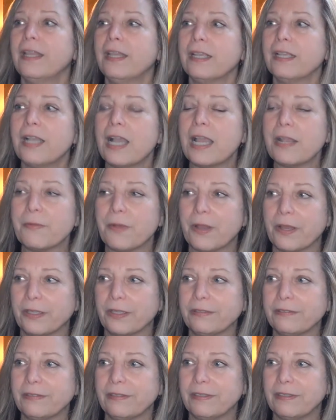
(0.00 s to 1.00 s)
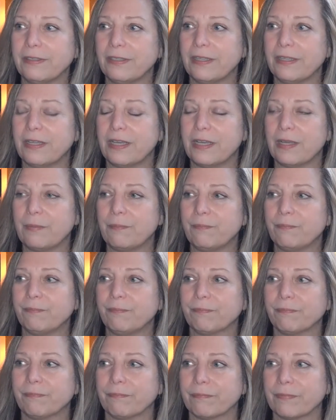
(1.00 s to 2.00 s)
Chiron,
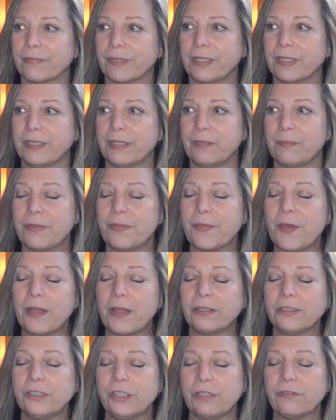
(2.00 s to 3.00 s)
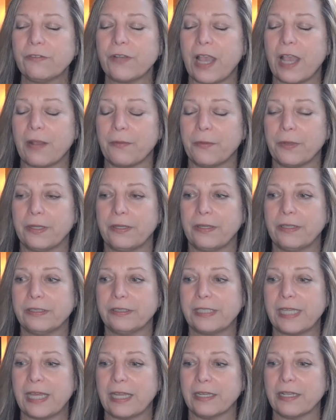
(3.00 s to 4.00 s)
the mythology of Chiron
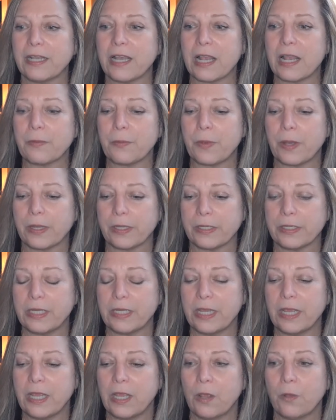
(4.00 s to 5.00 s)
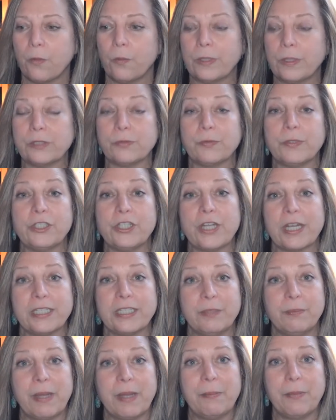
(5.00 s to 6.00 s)
is that Chiron was
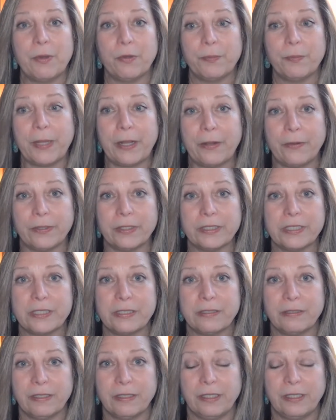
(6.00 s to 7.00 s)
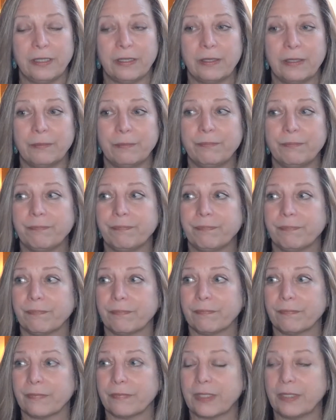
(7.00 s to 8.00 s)
rejected by both parents. It
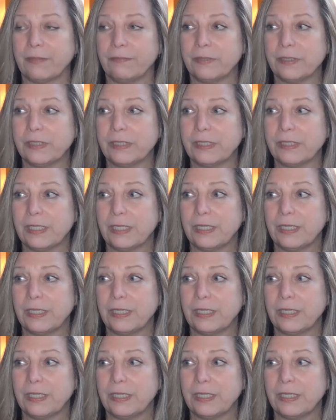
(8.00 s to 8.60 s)
was